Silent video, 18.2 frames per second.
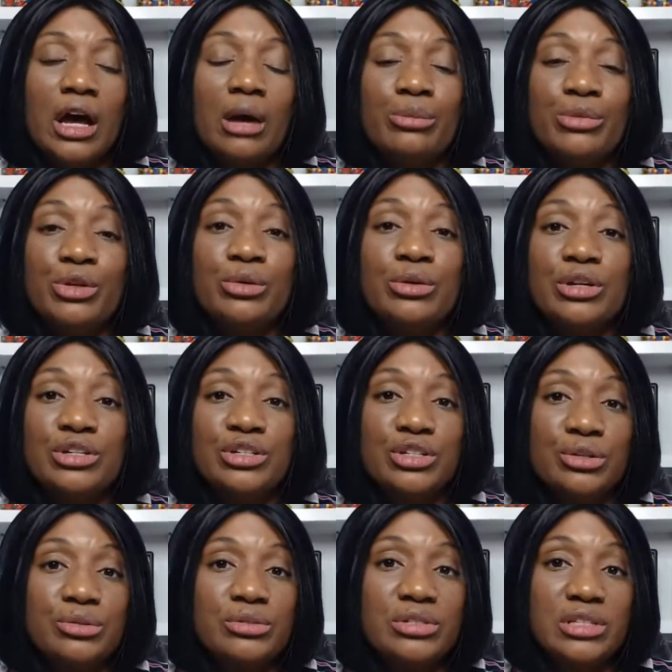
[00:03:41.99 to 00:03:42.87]
You can
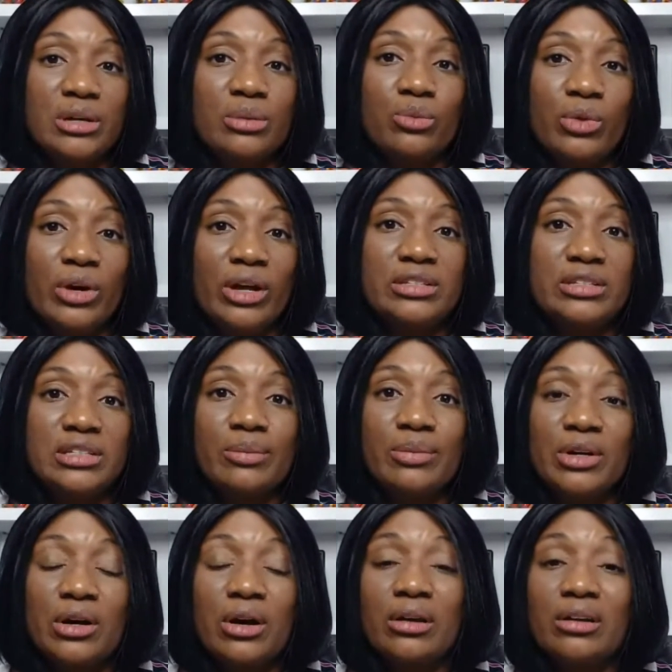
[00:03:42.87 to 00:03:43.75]
use them with
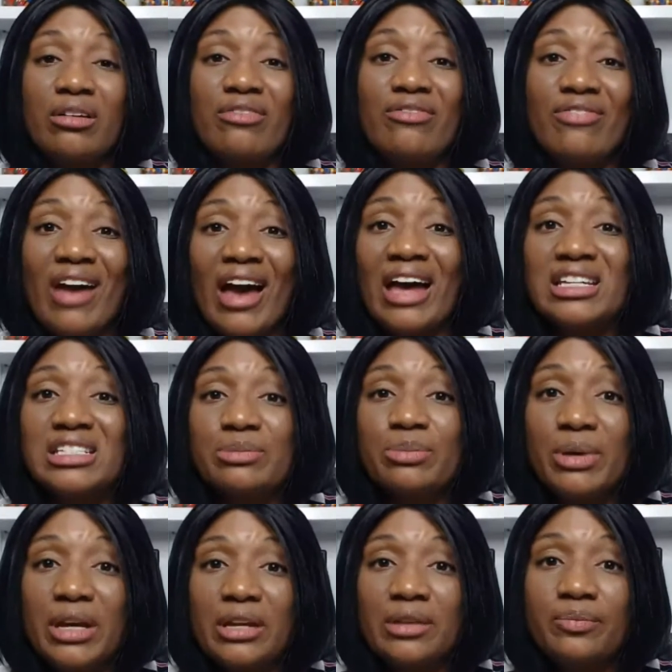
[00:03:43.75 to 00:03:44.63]
something called a fast
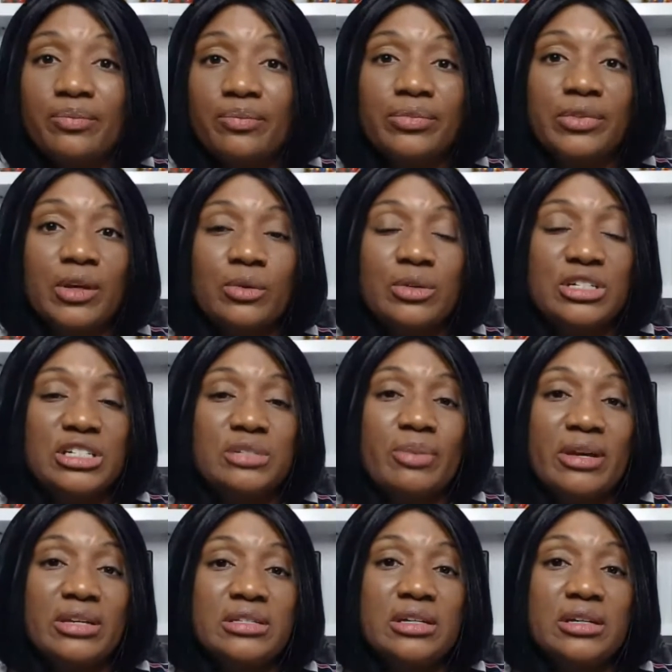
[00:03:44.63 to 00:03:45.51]
pen, which is
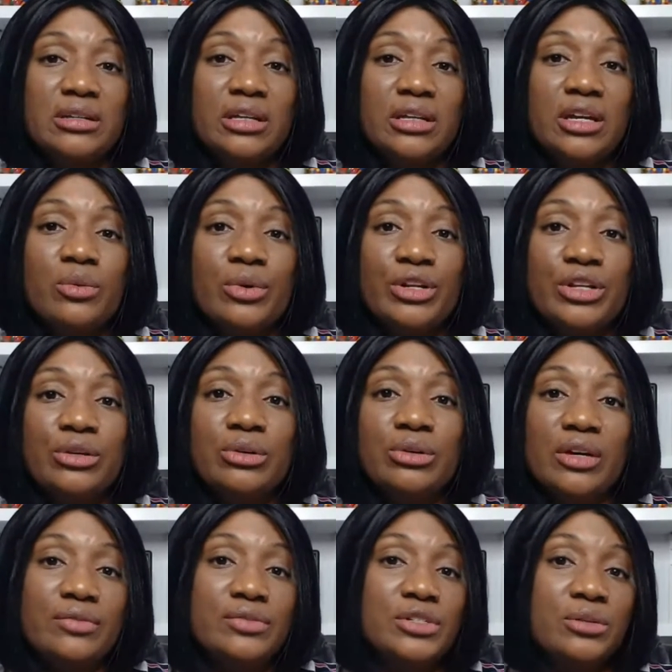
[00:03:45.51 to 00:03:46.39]
basically where you
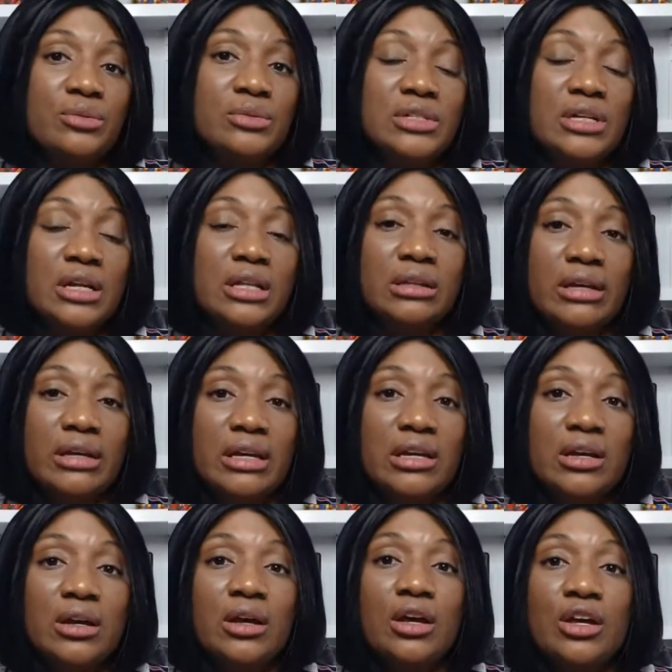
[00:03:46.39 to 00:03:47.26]
give students a
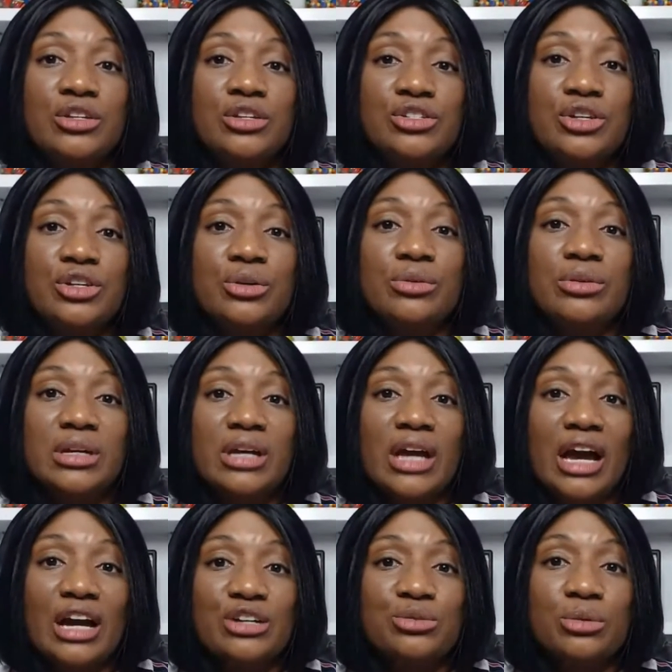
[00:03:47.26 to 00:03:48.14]
link to the
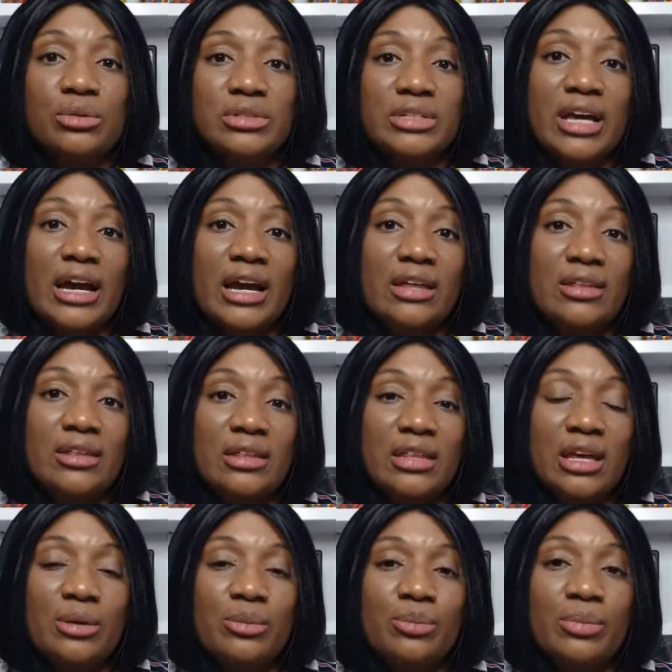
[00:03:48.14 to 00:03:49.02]
actual deck, and
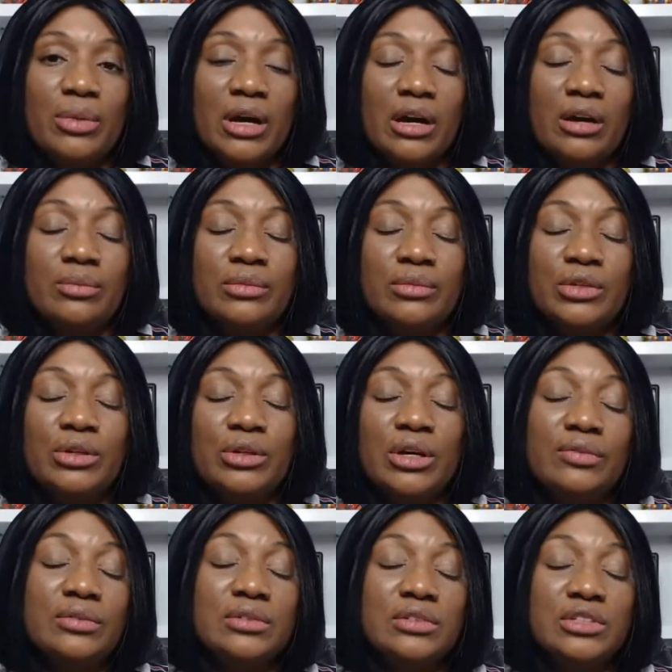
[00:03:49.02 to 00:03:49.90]
then you
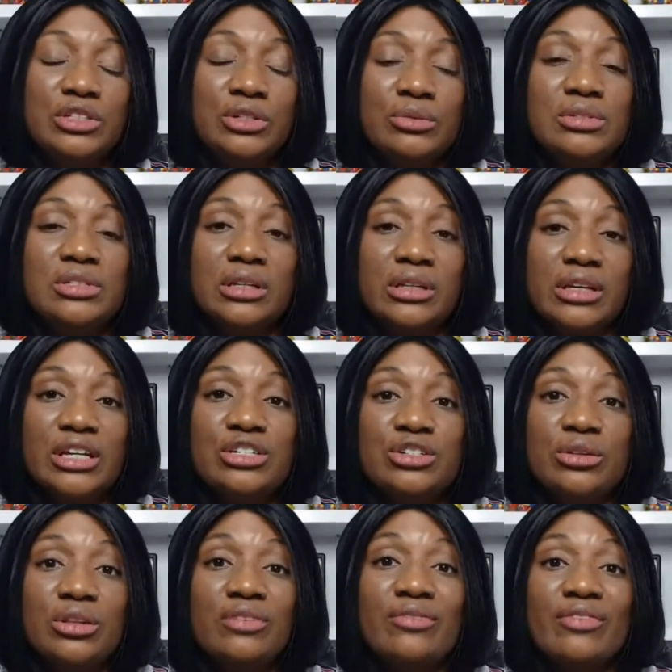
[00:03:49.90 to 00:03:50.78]
give students a link
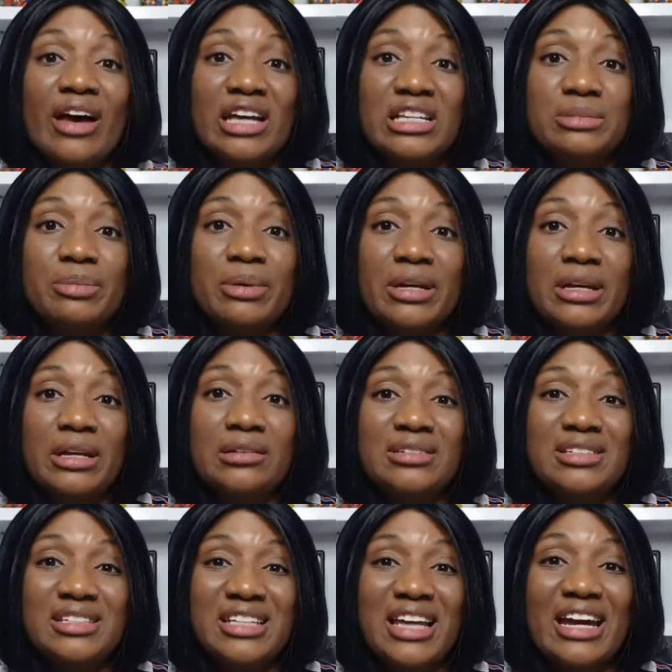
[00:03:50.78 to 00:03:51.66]
to the
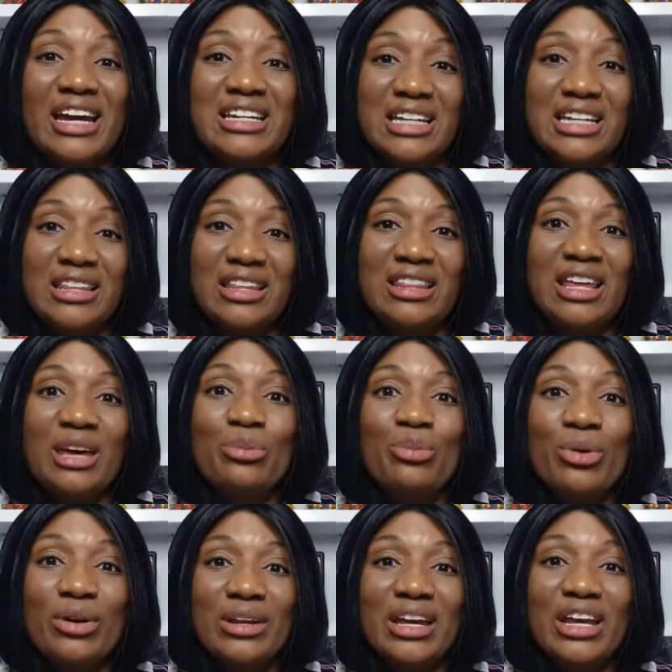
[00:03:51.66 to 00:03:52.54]
FastPen site, and then they
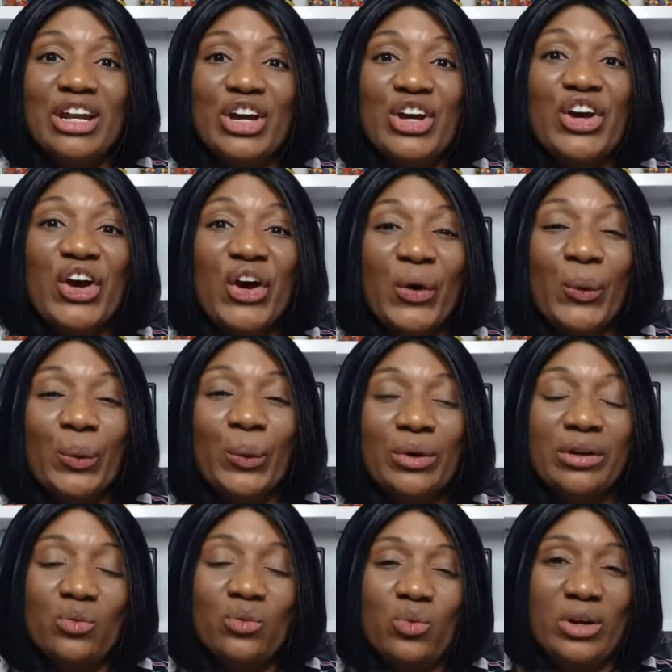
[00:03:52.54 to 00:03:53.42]
put in a
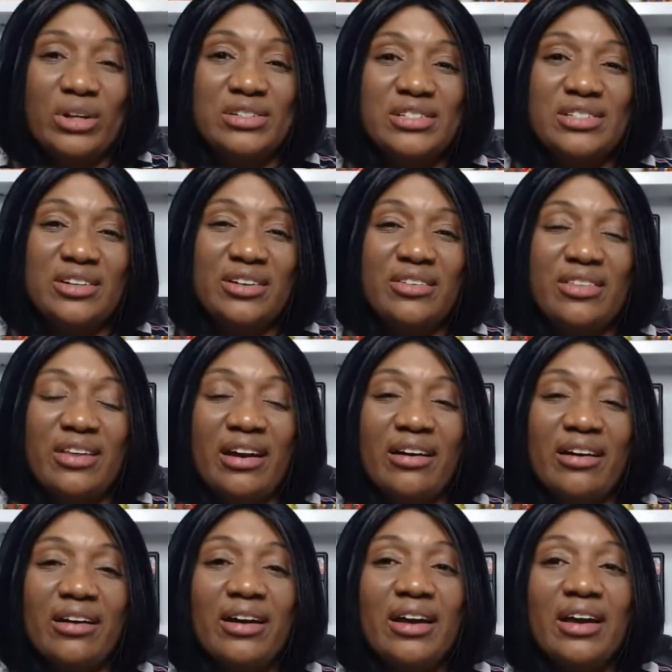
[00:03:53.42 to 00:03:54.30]
code once they're
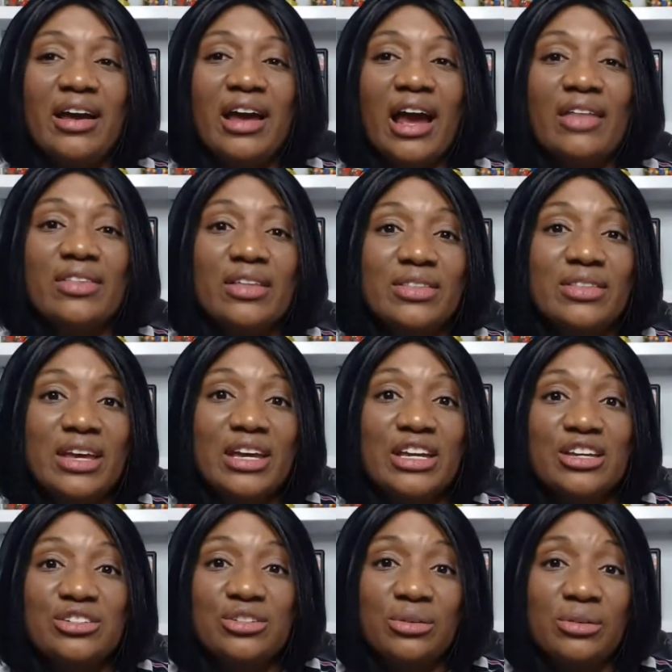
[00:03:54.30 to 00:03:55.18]
there, and then they
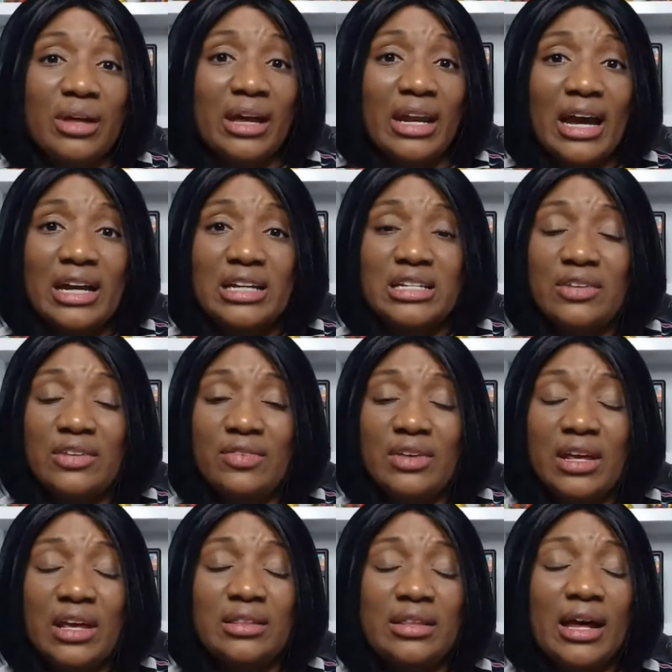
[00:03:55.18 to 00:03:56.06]
can do that
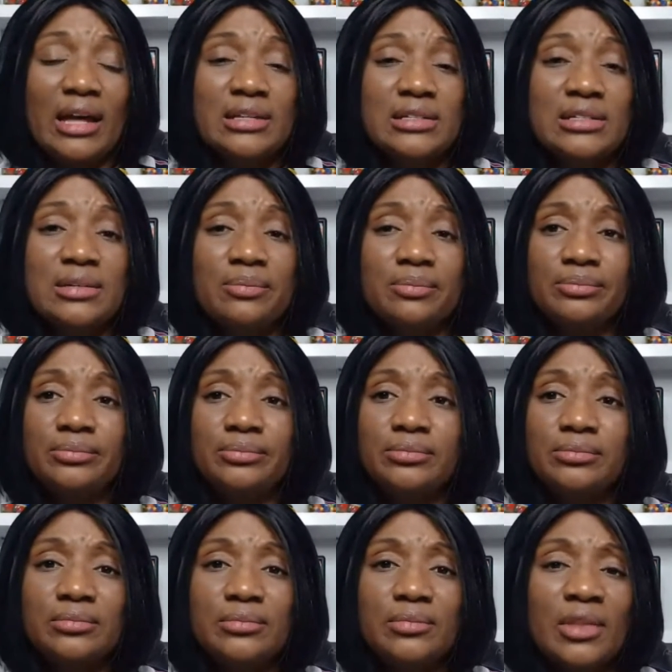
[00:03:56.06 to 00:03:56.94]
activity. And that's
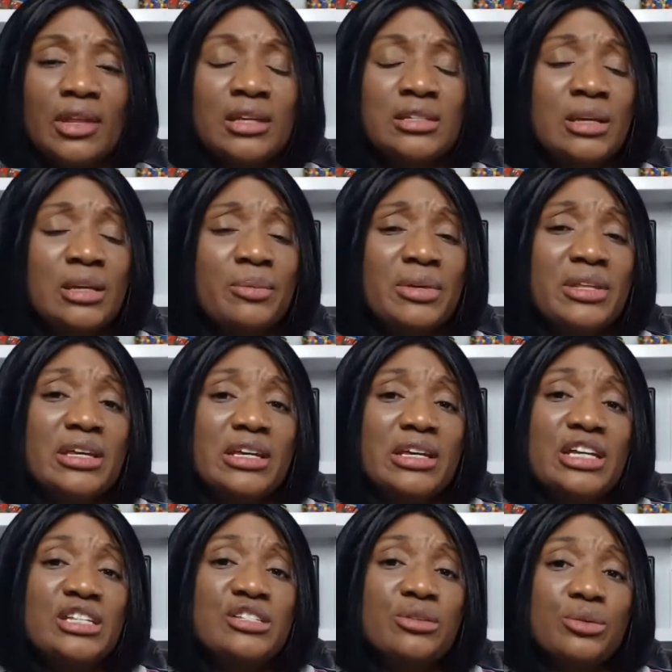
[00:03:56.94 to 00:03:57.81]
something that
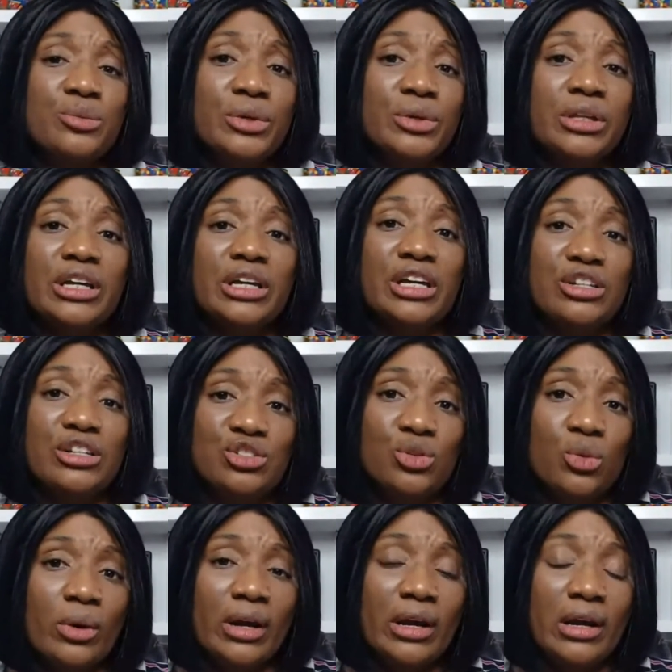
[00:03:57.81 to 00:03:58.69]
kids would really
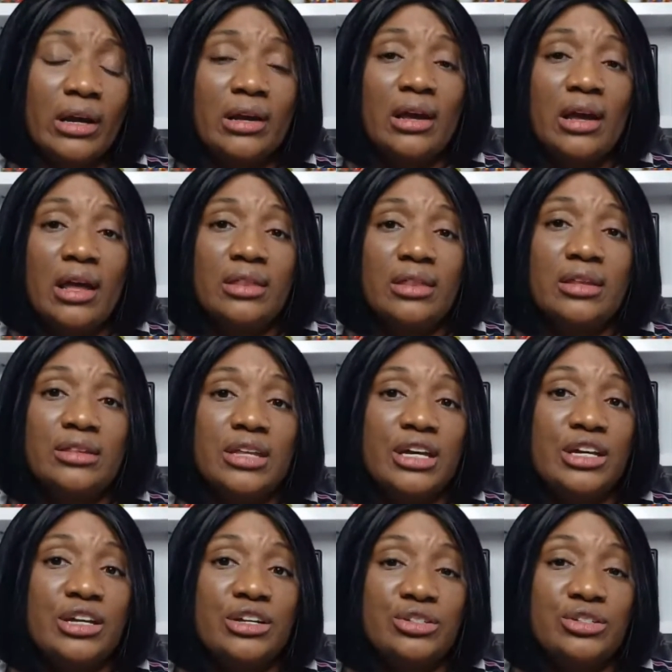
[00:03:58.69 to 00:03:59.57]
enjoy, that
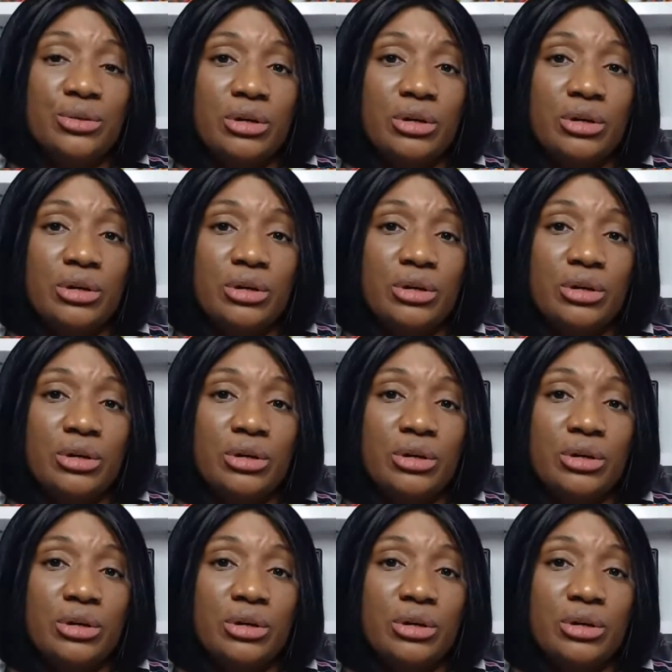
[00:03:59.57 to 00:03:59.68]
they can do